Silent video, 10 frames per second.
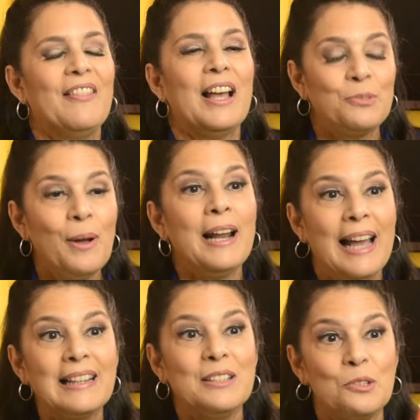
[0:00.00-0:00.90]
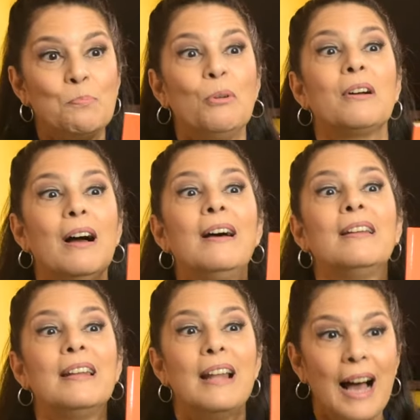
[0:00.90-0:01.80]
That's why I like this book a
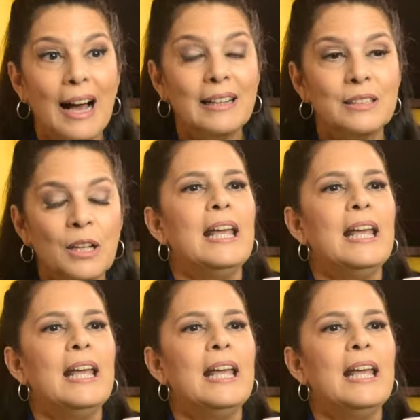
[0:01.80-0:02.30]
lot.